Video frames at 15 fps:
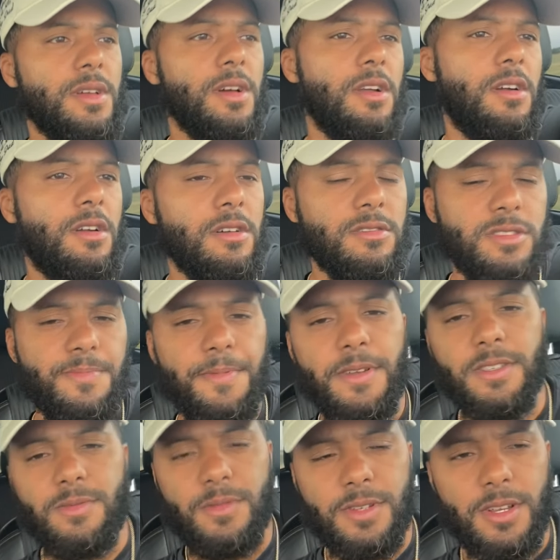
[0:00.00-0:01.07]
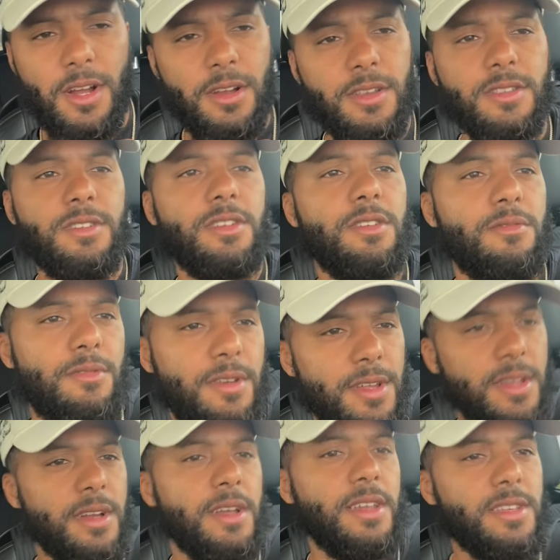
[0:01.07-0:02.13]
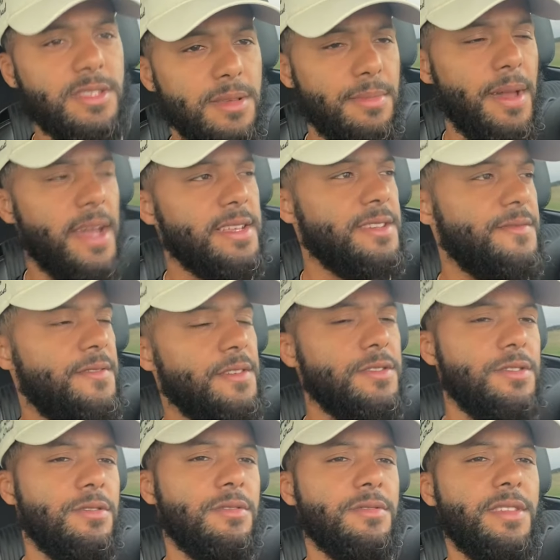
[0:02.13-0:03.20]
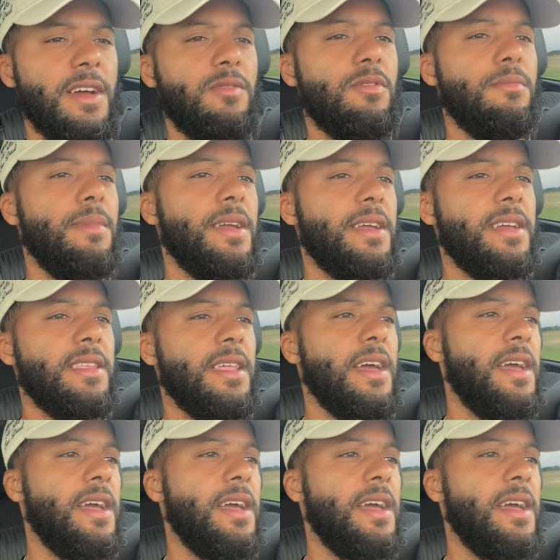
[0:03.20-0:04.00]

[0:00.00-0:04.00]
Errol Spence returning to the ring against Sebastian Fundora. That will make it